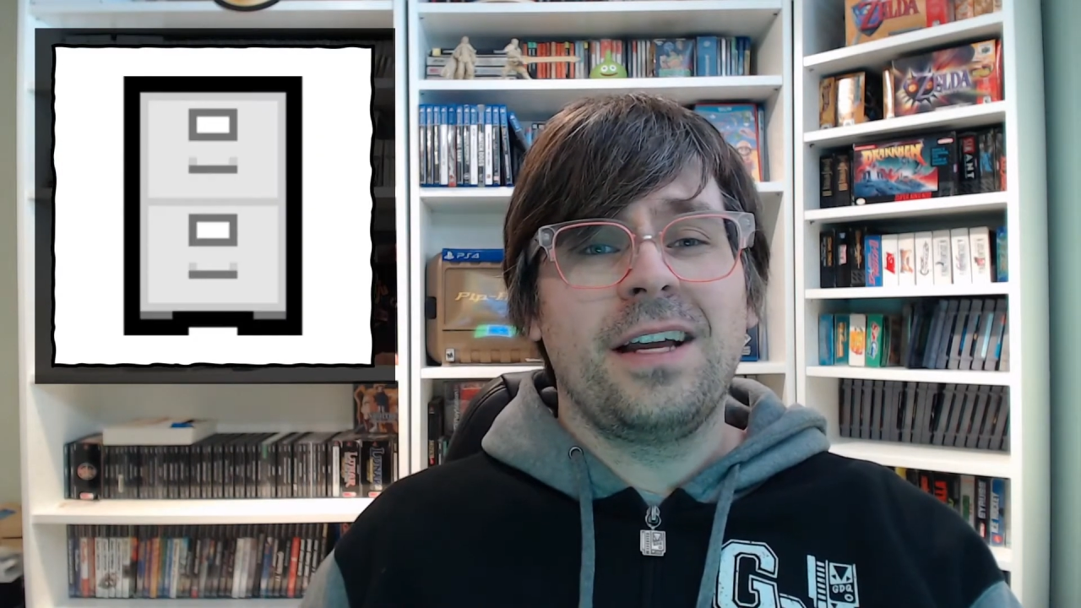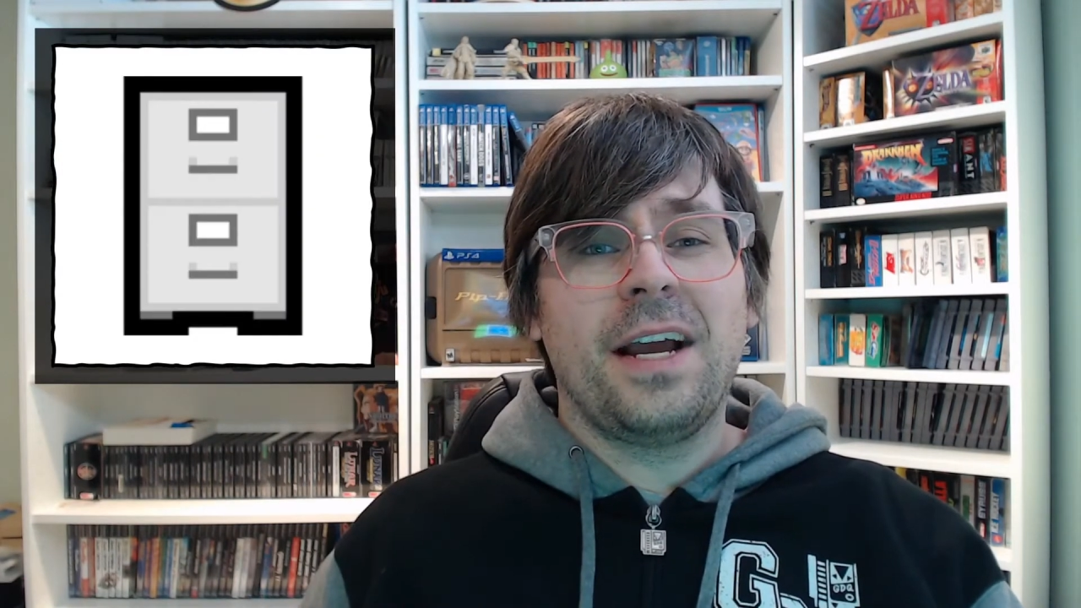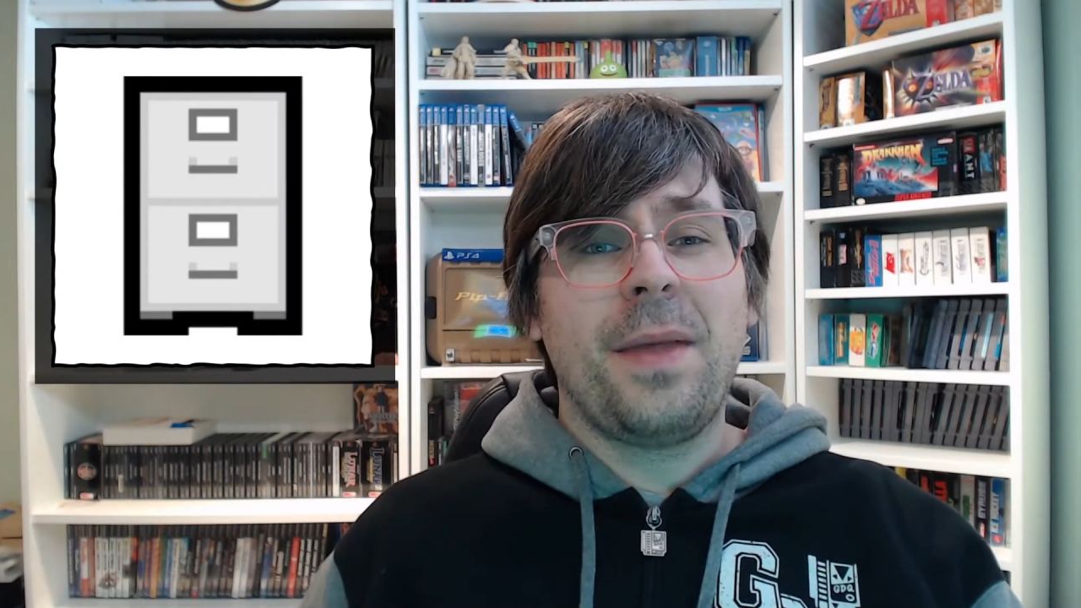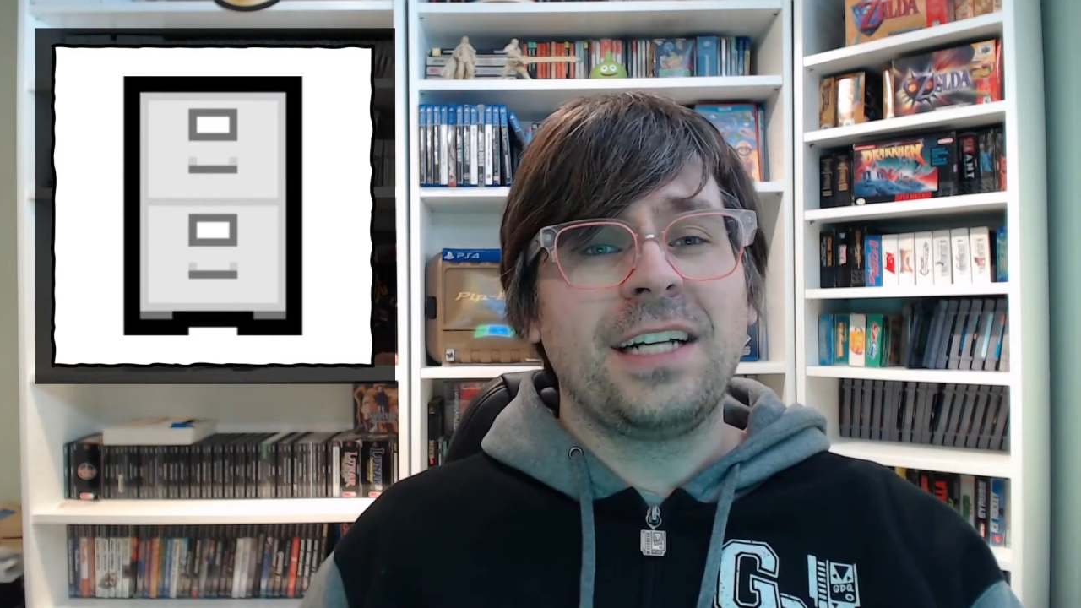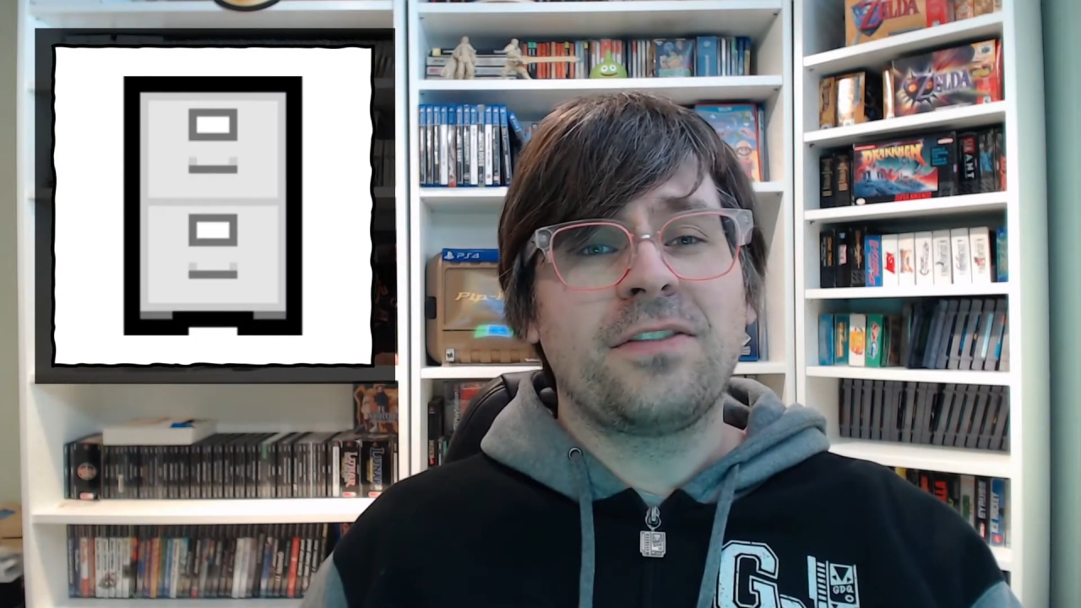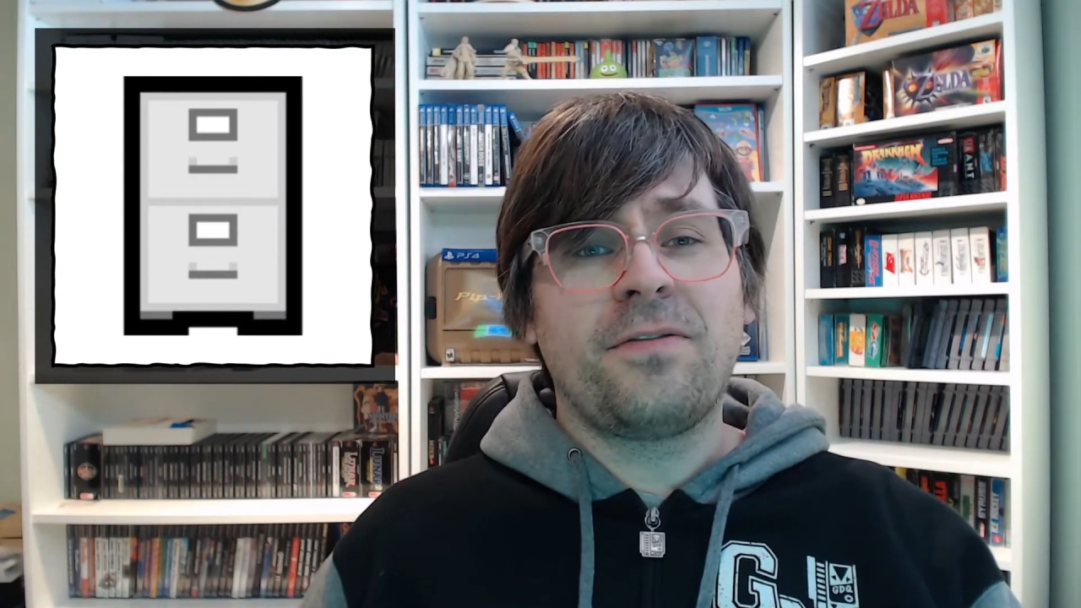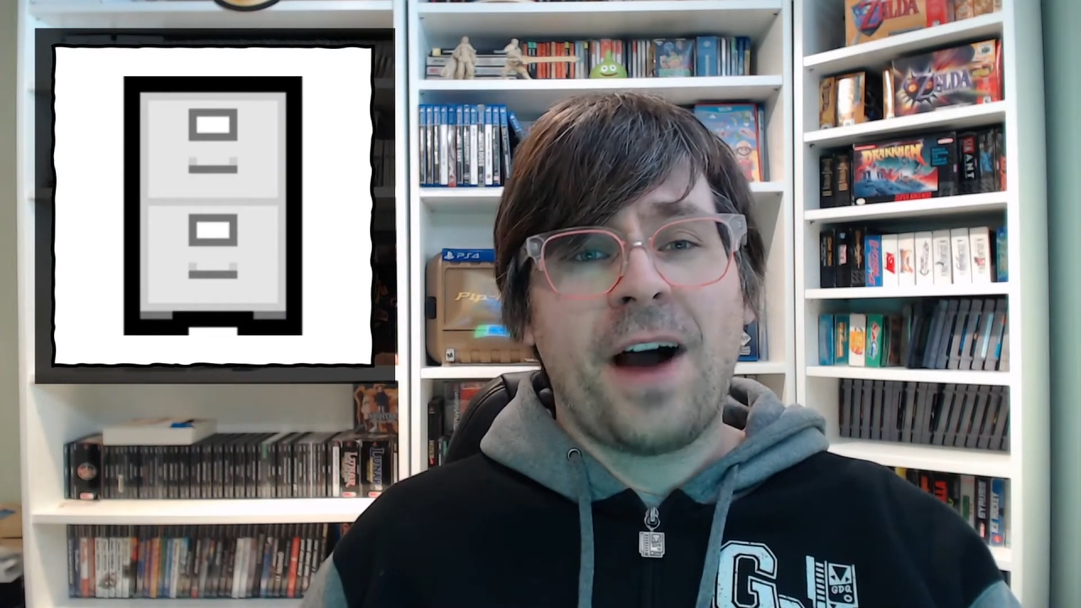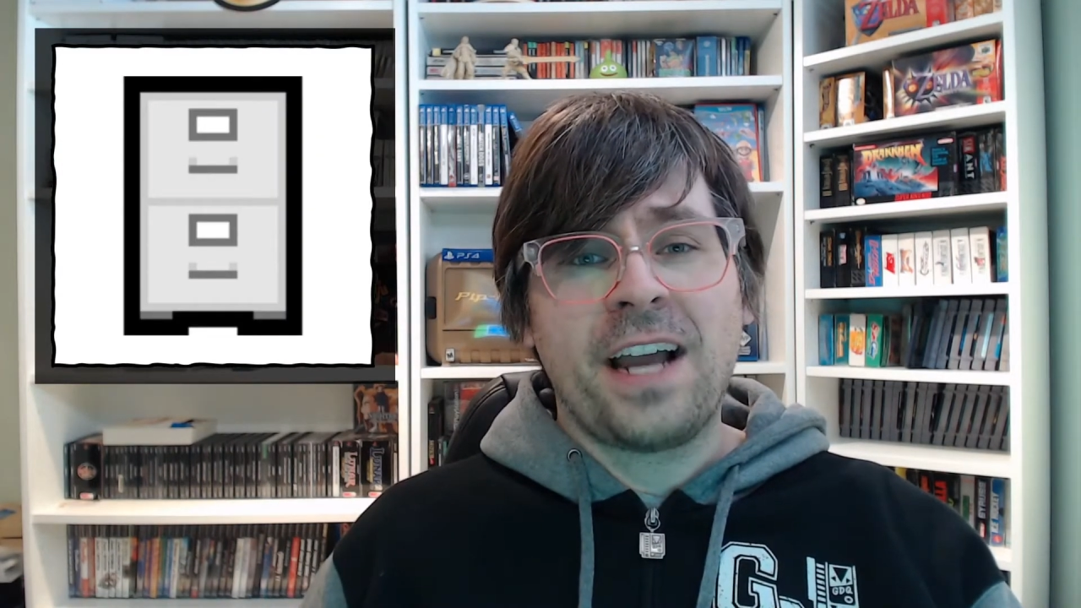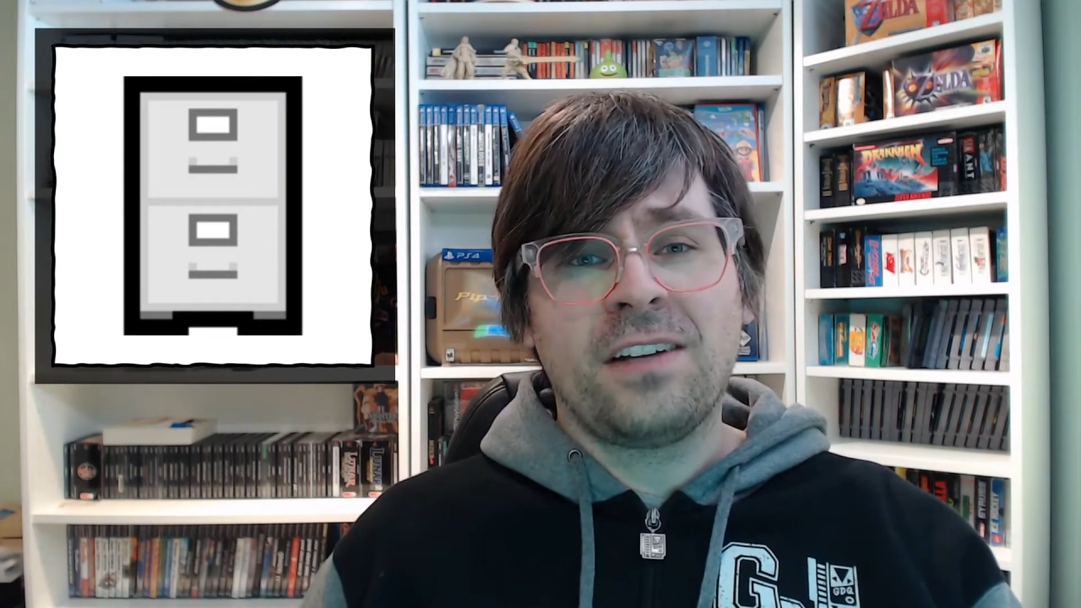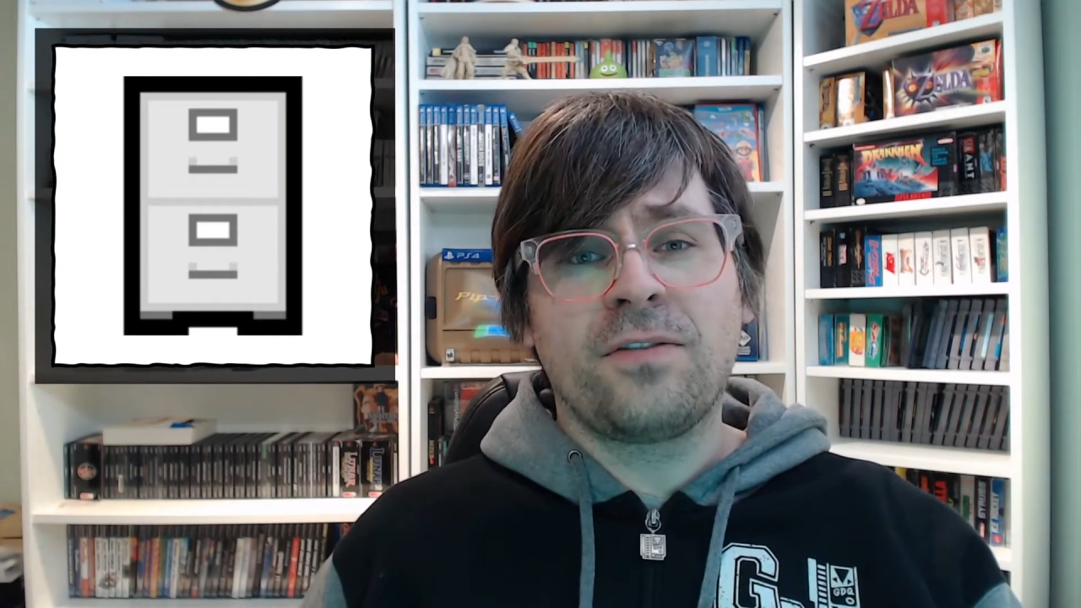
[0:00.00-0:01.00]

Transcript: and that's file